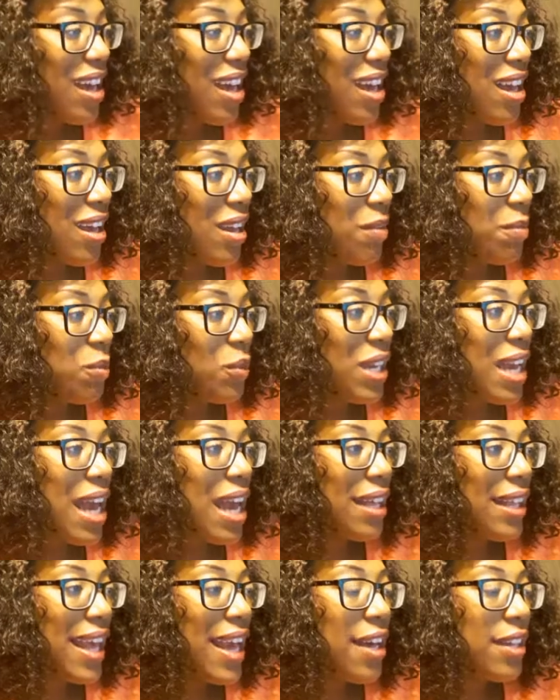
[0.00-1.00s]
When
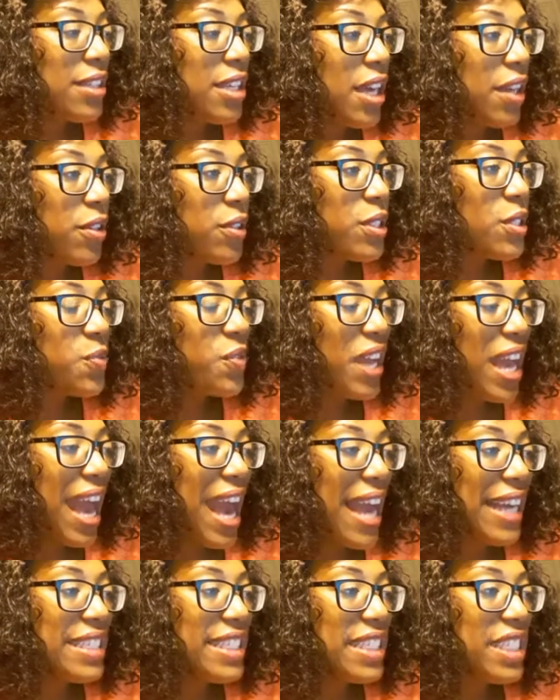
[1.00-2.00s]
I allow another's
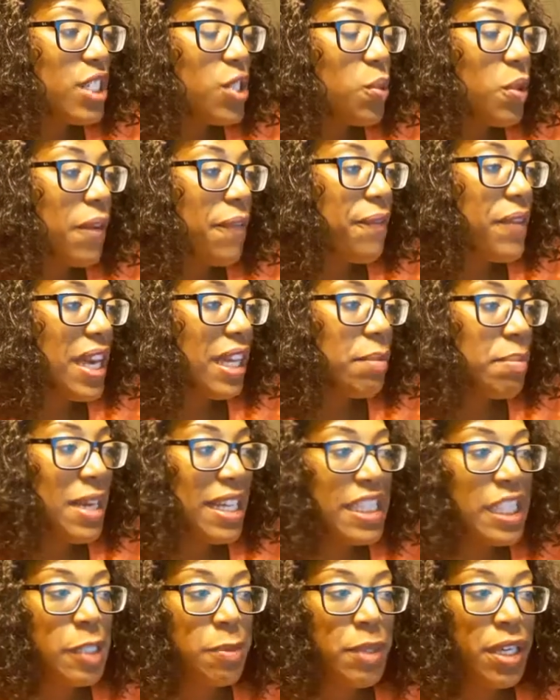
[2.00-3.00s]
reaction to affect
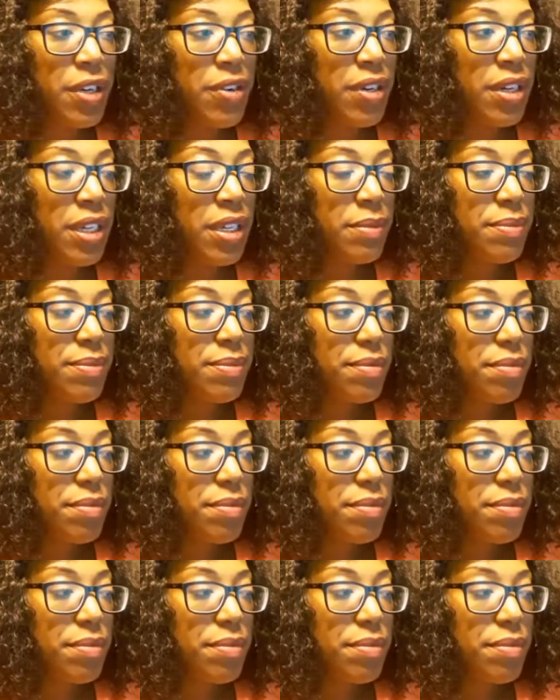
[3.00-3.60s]
my spirit